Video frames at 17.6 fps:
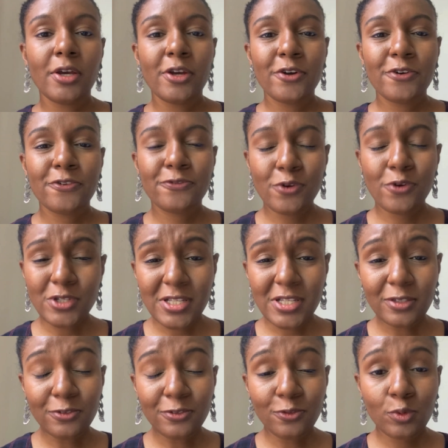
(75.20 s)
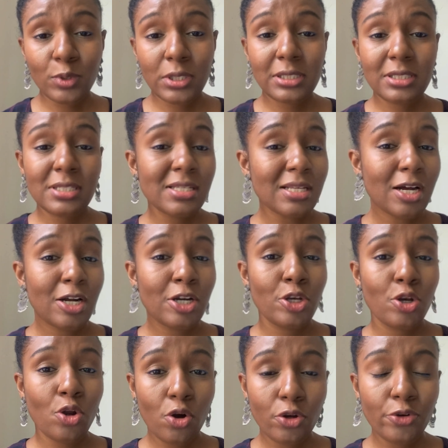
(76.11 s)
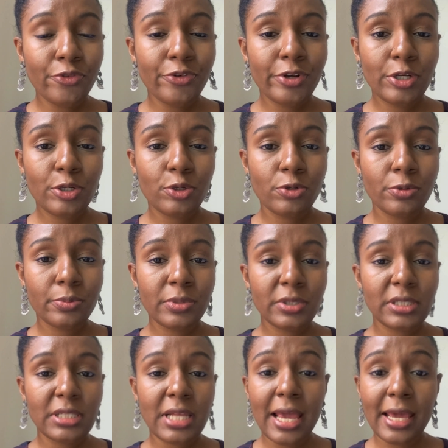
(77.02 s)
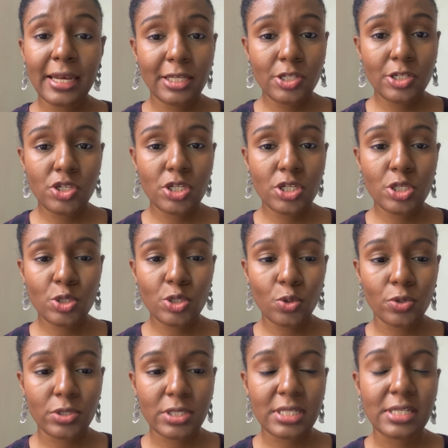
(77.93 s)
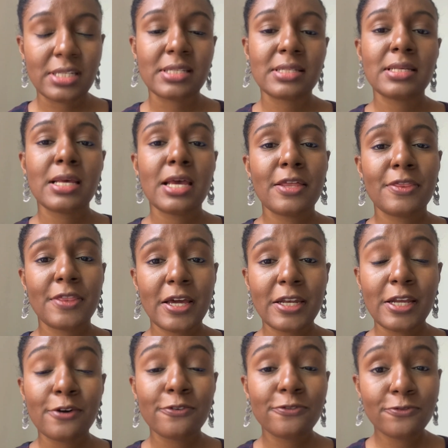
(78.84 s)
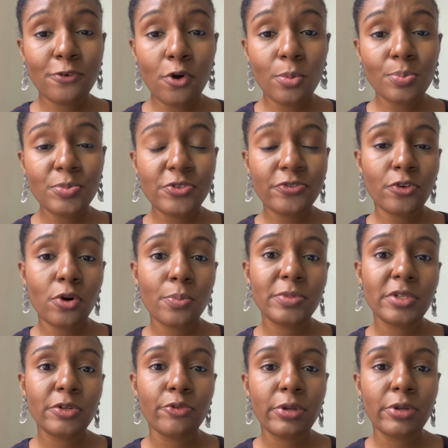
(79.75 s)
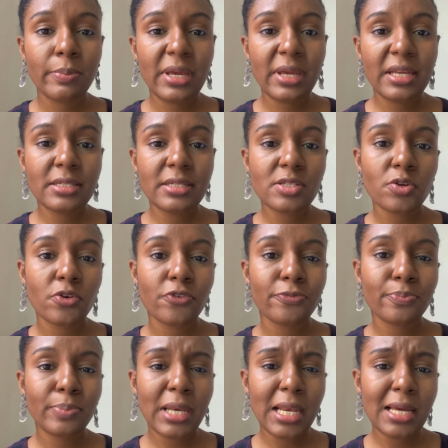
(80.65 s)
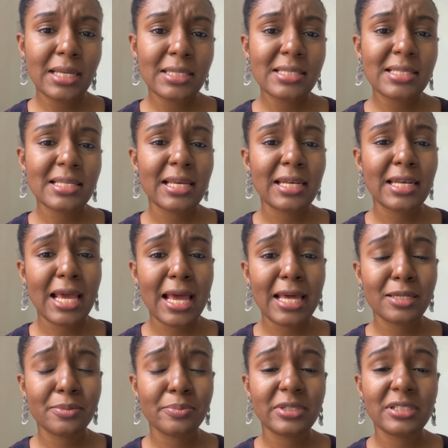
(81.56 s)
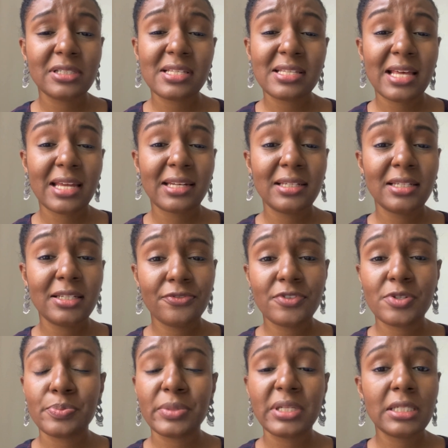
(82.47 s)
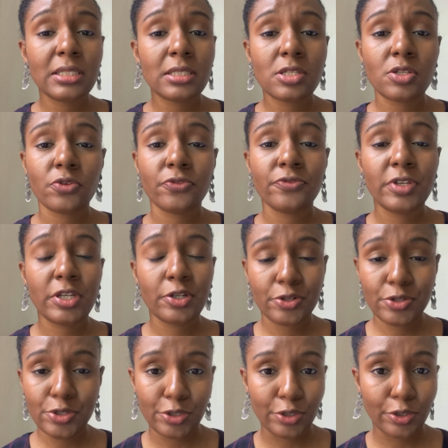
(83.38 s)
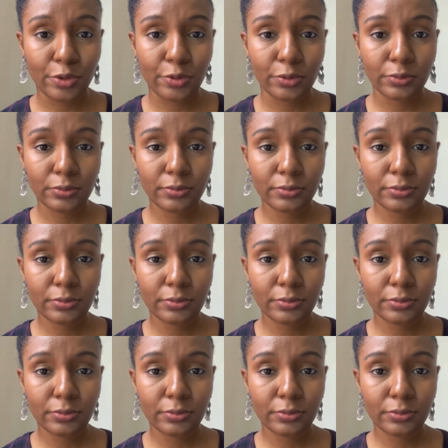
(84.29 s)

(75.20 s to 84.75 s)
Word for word: Fossil fuels are non renewable energy sources that are formed from the remains of plants and animals that lived millions of years ago.